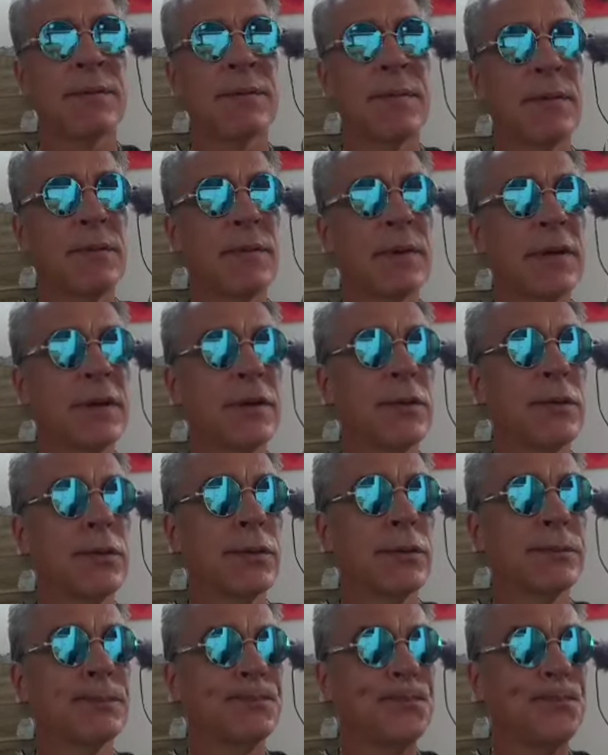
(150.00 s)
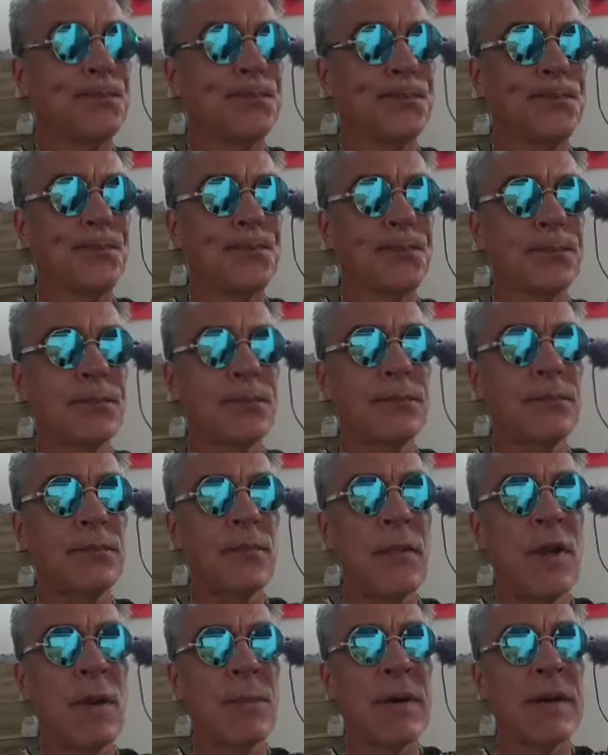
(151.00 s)
would be really cool.
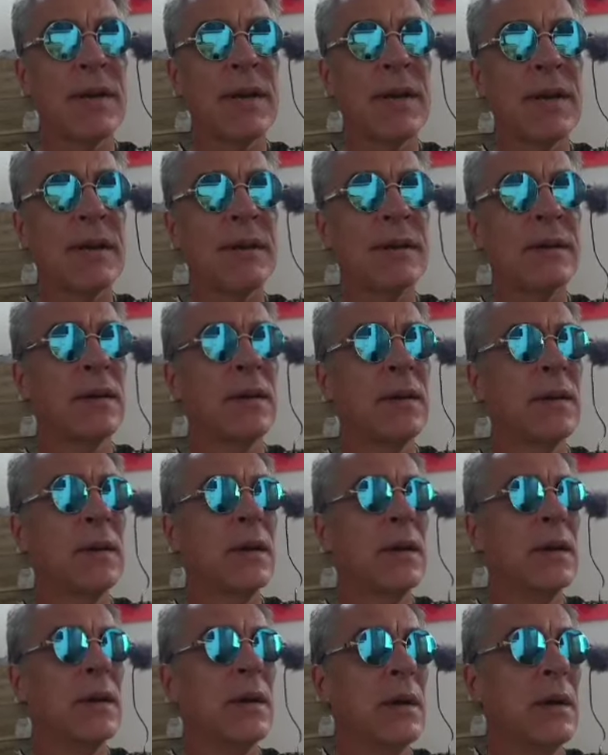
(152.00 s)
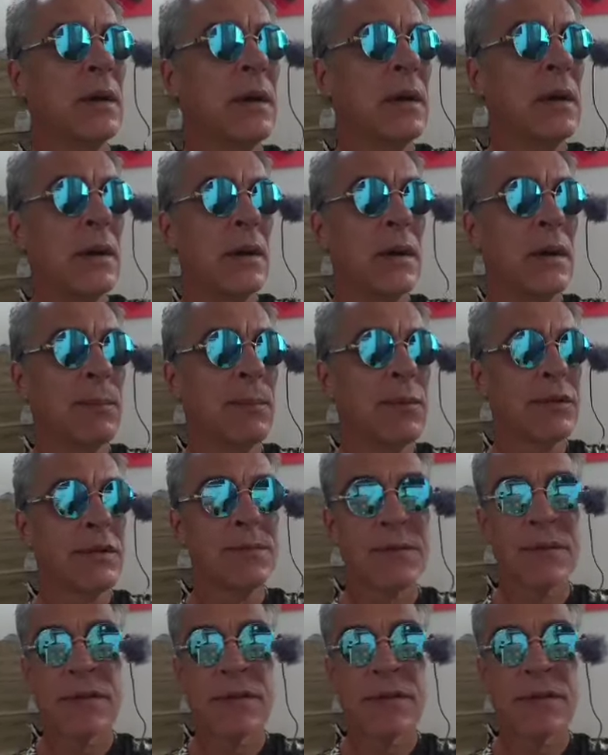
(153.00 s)
But put some